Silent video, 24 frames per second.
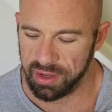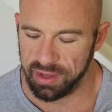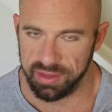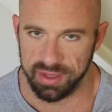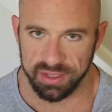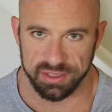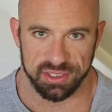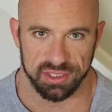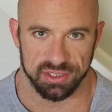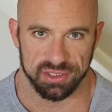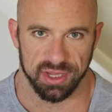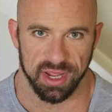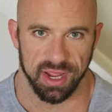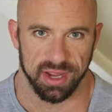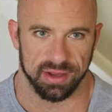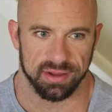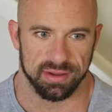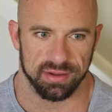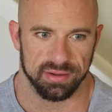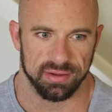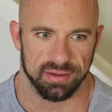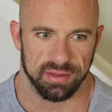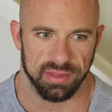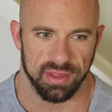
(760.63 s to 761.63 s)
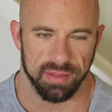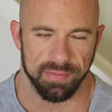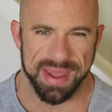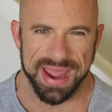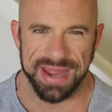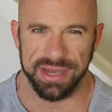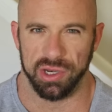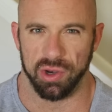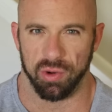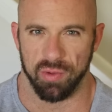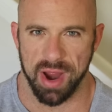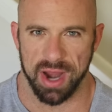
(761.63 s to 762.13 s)
This is like the
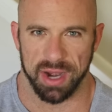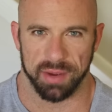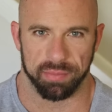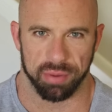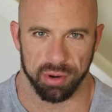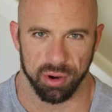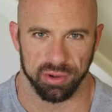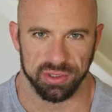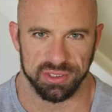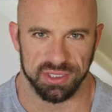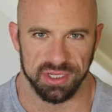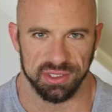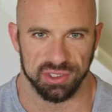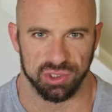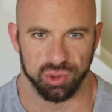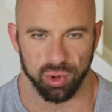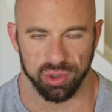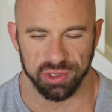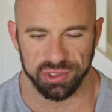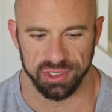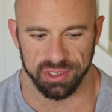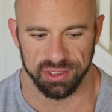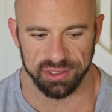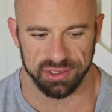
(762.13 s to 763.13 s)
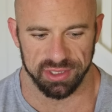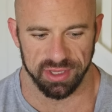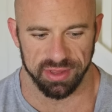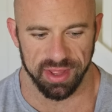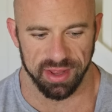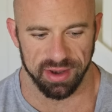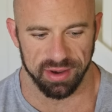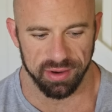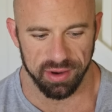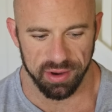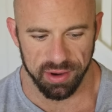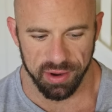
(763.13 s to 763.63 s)
main direct protein sources. And
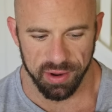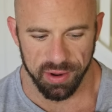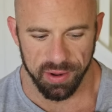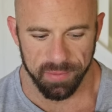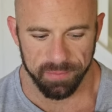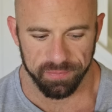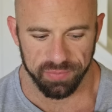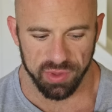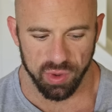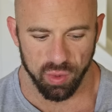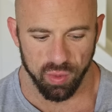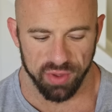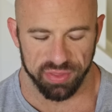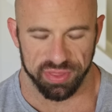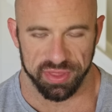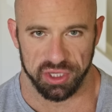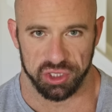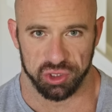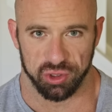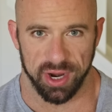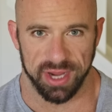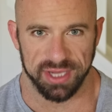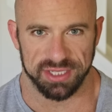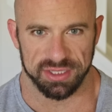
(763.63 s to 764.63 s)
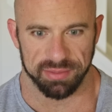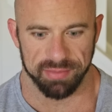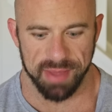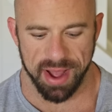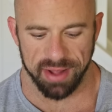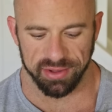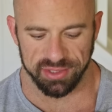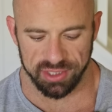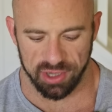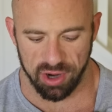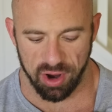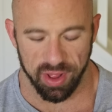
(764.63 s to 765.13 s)
then with the trace
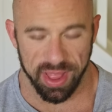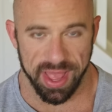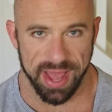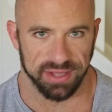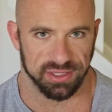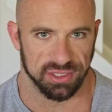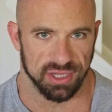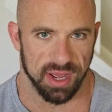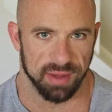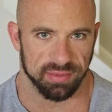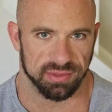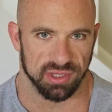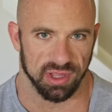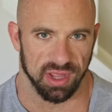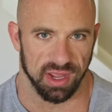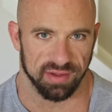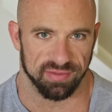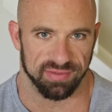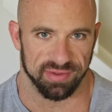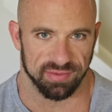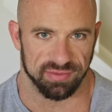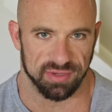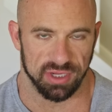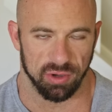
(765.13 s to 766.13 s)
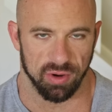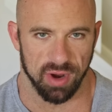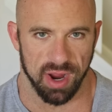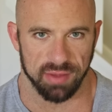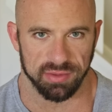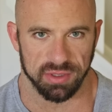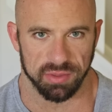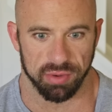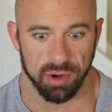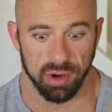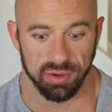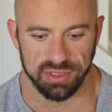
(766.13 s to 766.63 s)
amounts, it all adds up to like 50
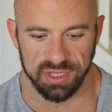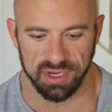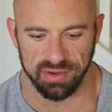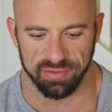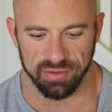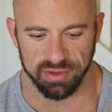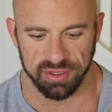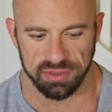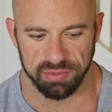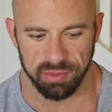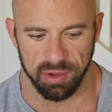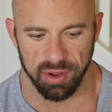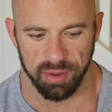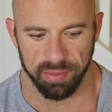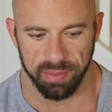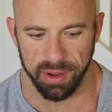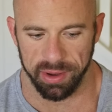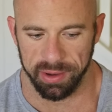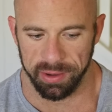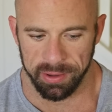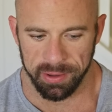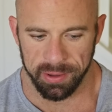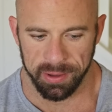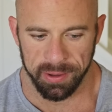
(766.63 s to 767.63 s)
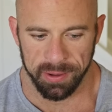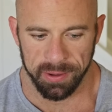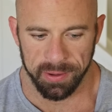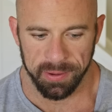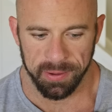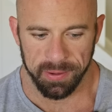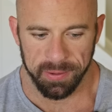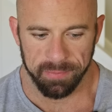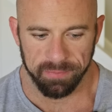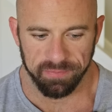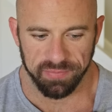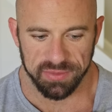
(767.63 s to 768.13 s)
grams of protein for this meal. But
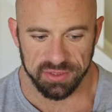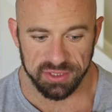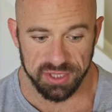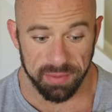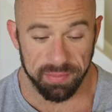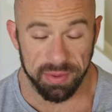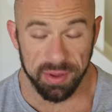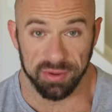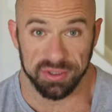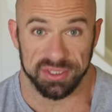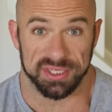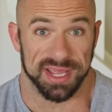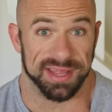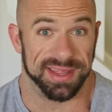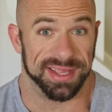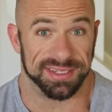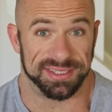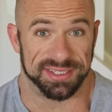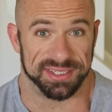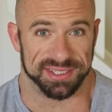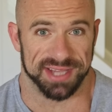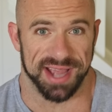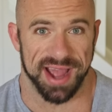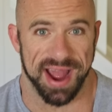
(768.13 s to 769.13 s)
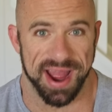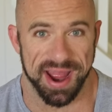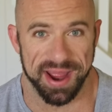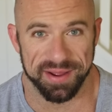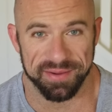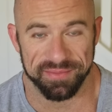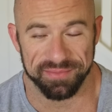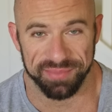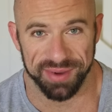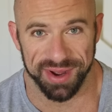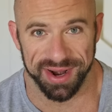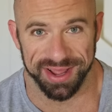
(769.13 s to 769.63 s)
some people say this is
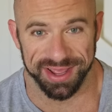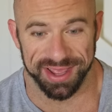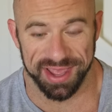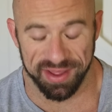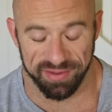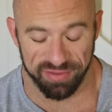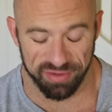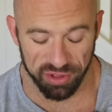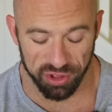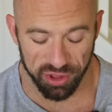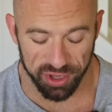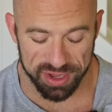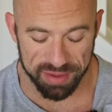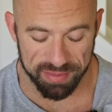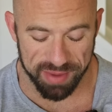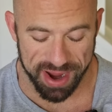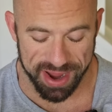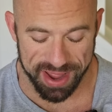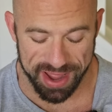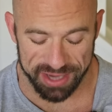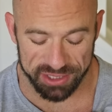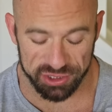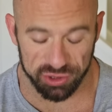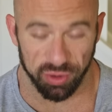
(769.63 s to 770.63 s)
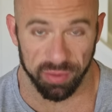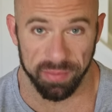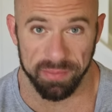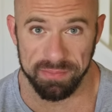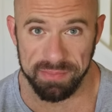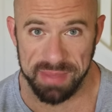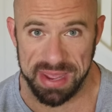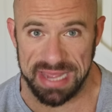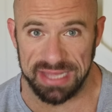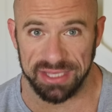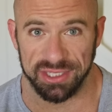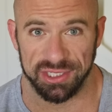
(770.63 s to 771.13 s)
high, but again, if you look at my actual
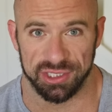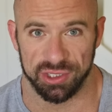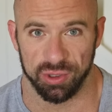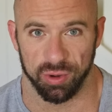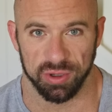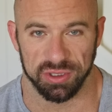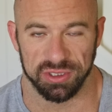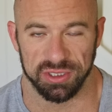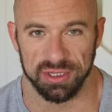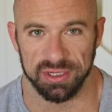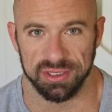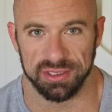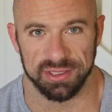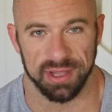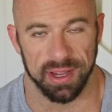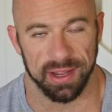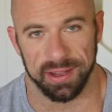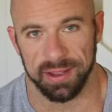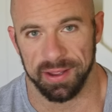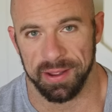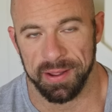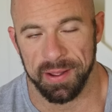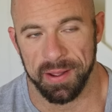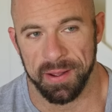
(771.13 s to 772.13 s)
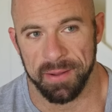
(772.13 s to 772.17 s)
meat sources, like